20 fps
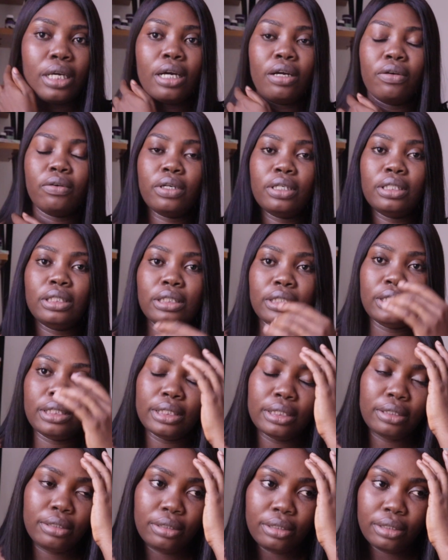
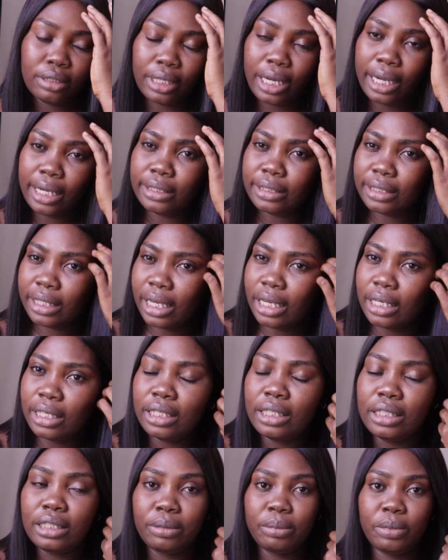around 9:10
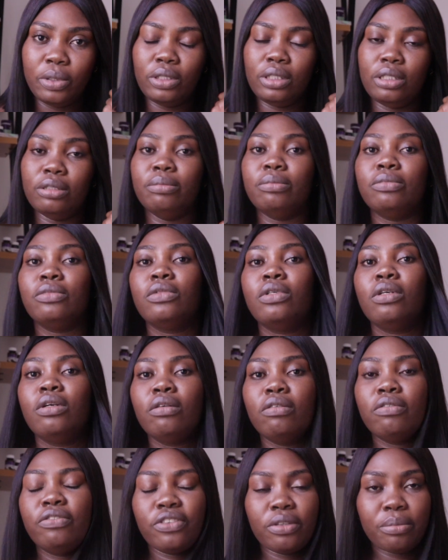in the morning
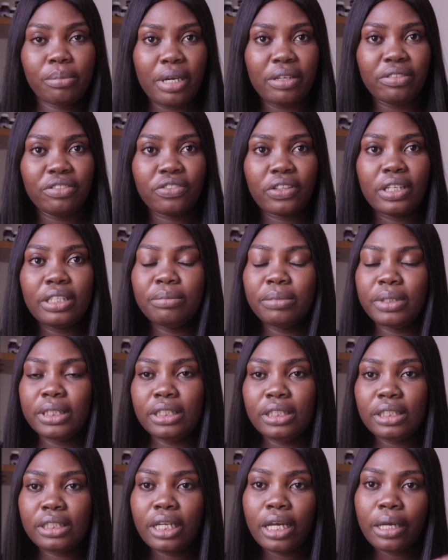from my friend
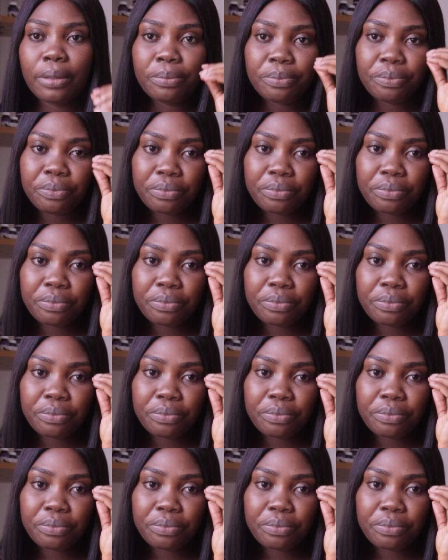Benita.